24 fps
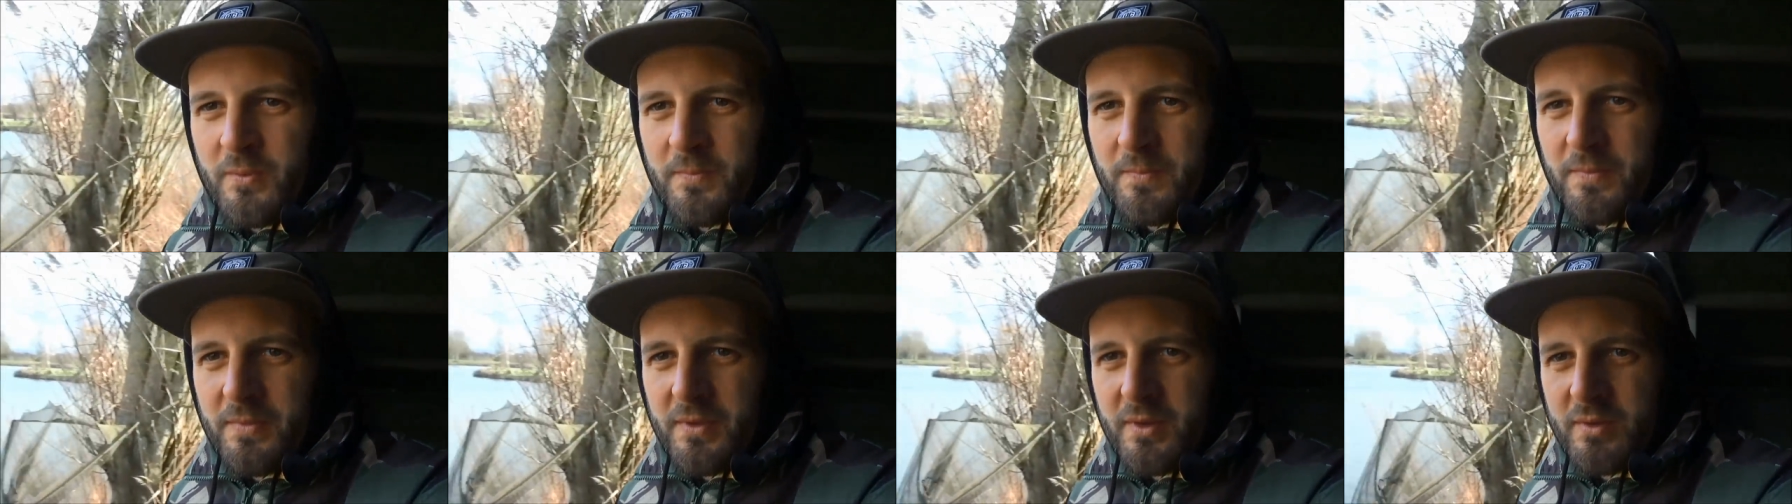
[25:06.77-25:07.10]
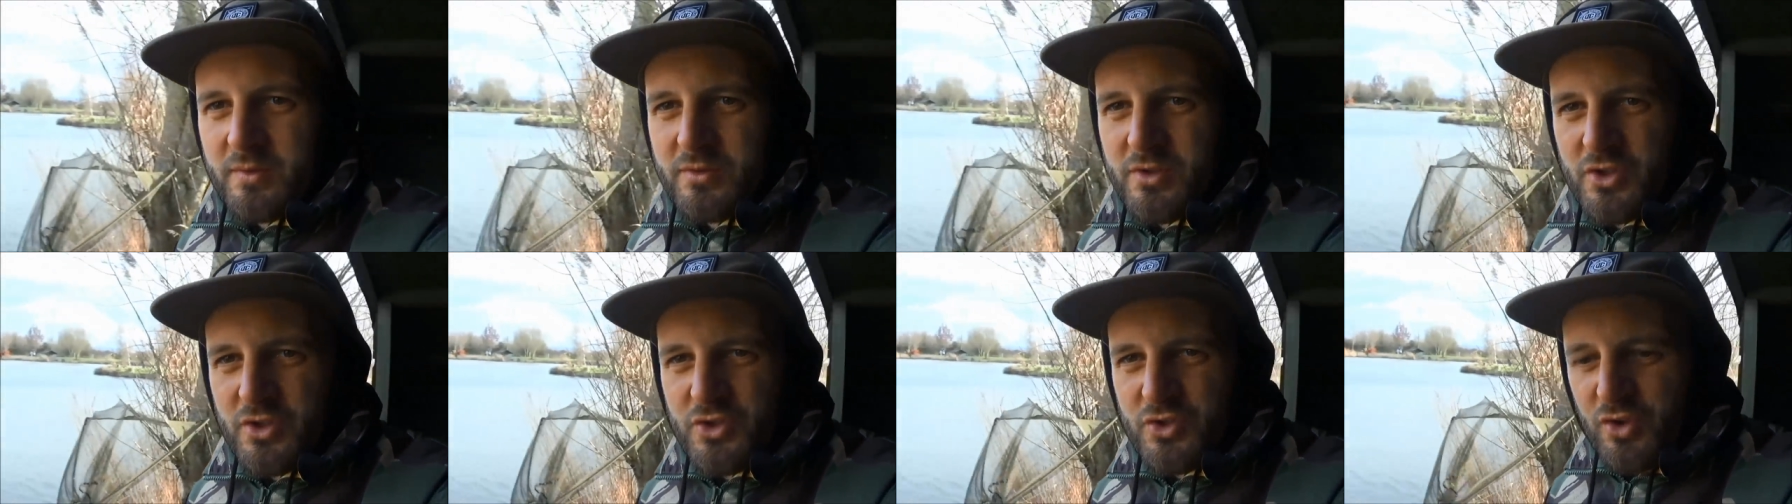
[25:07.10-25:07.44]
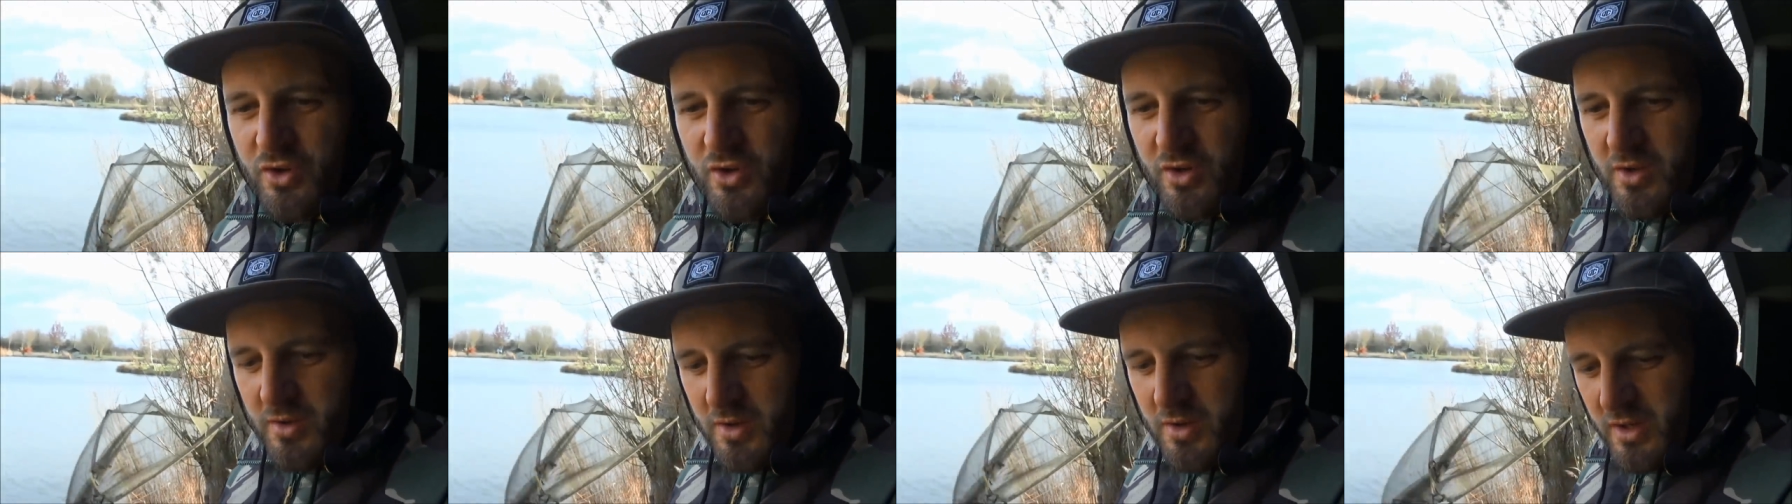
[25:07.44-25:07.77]
I'm just
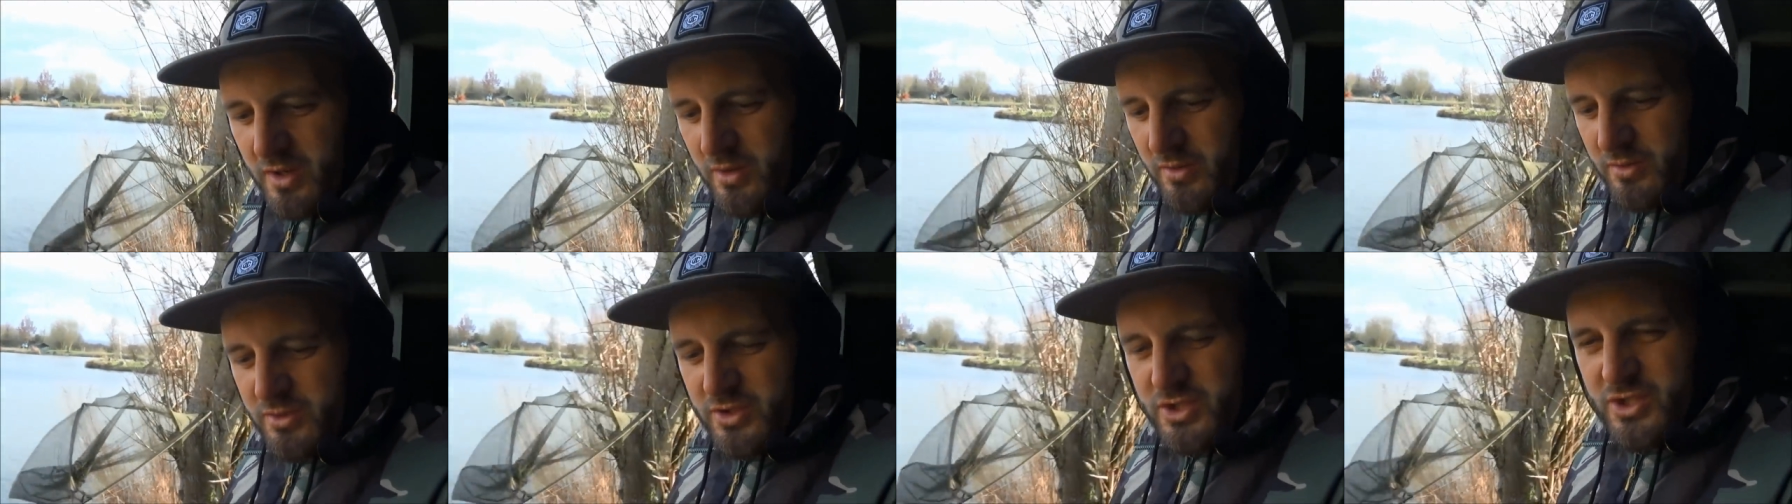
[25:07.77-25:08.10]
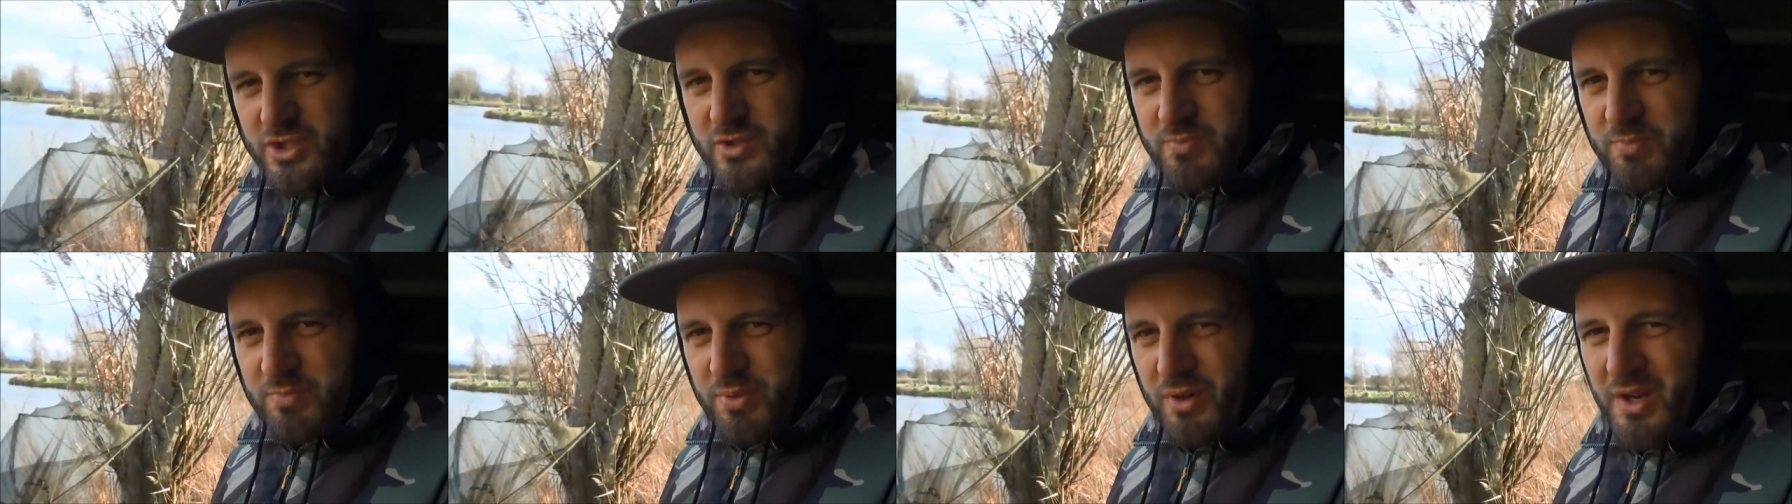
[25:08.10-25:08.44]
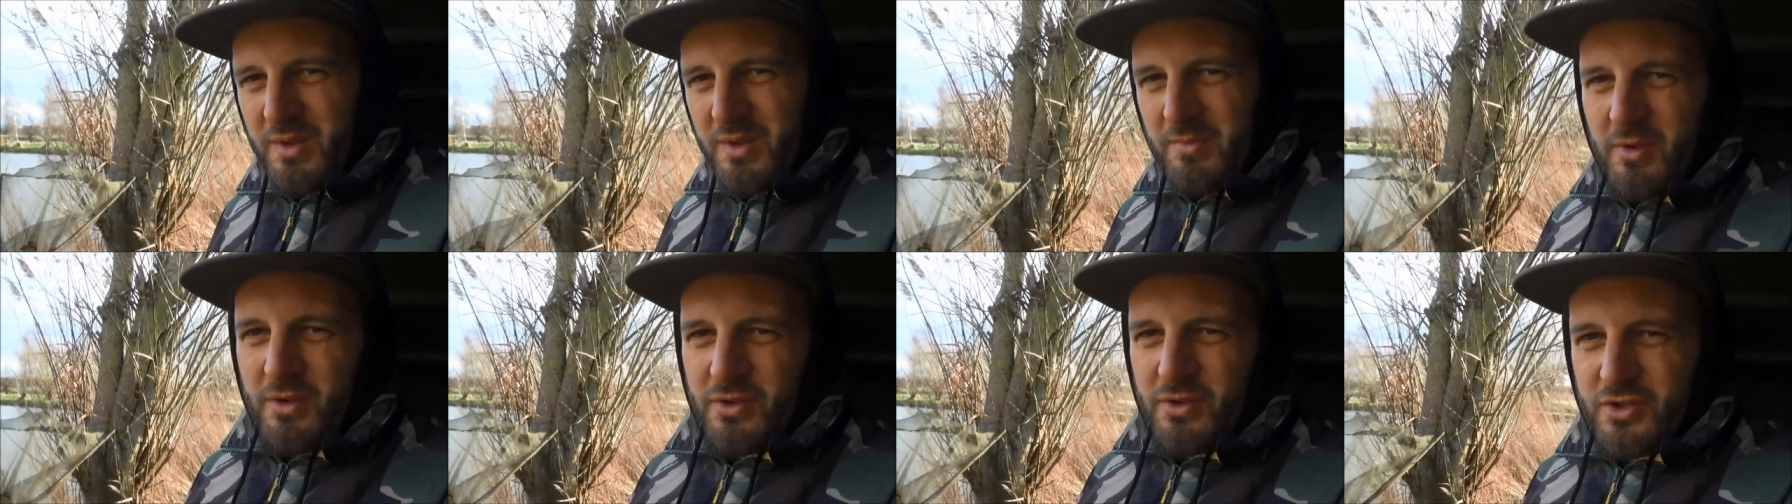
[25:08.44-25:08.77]
trying to look,
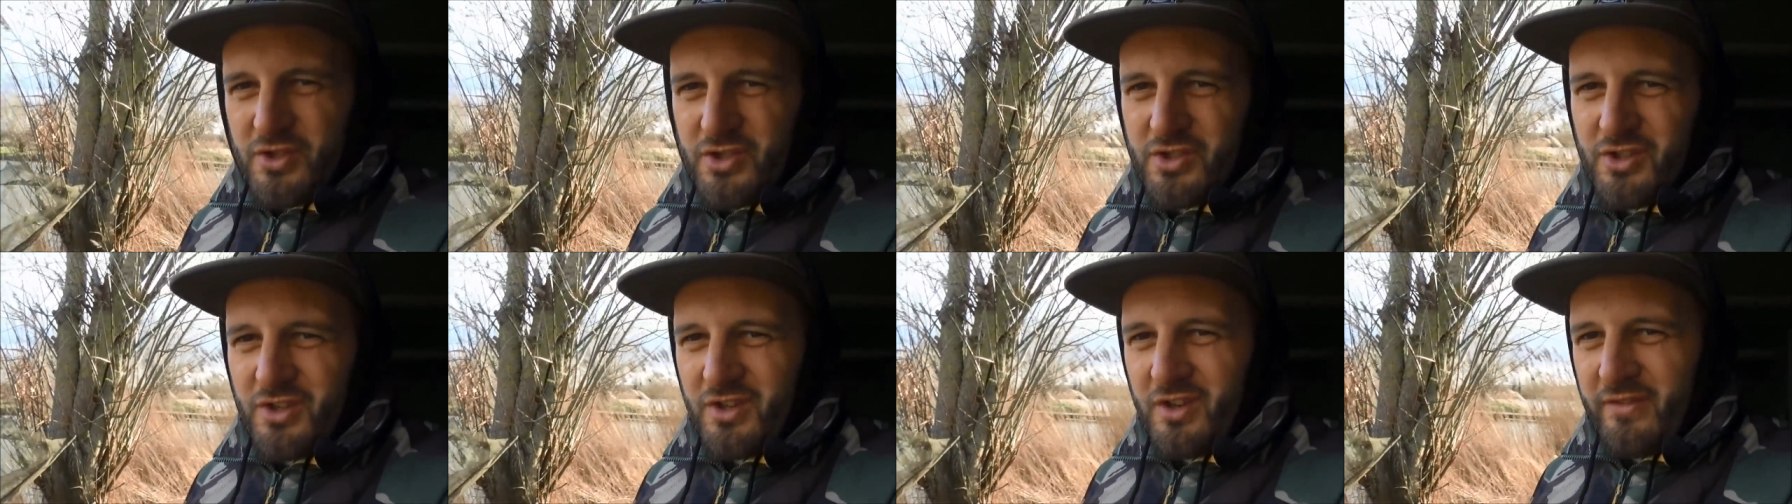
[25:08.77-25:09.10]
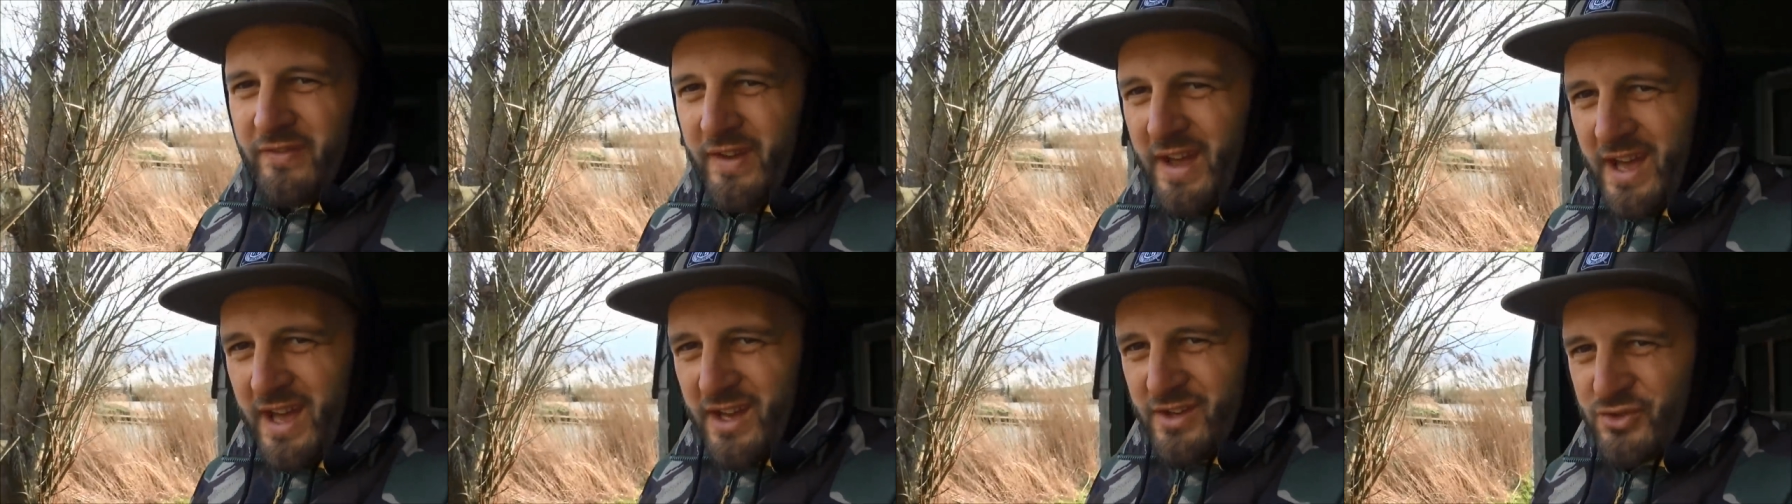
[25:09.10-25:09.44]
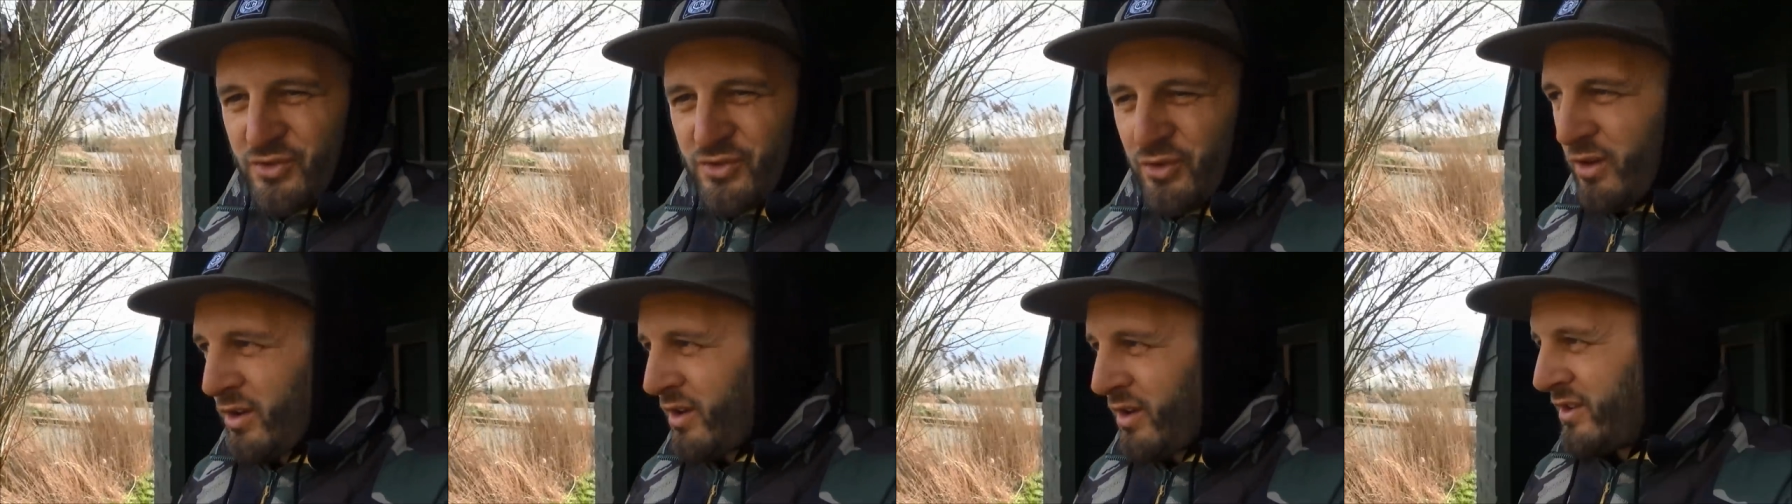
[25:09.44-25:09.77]
pretty much just kind of air
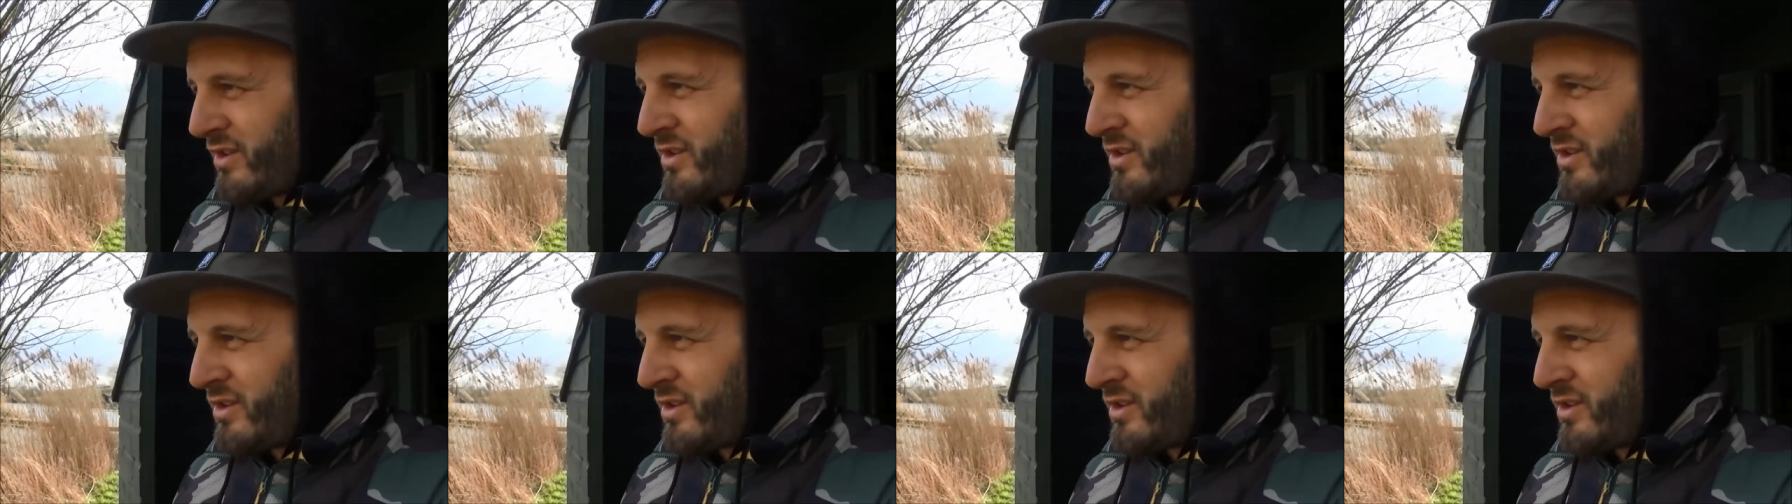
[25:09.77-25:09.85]
dry,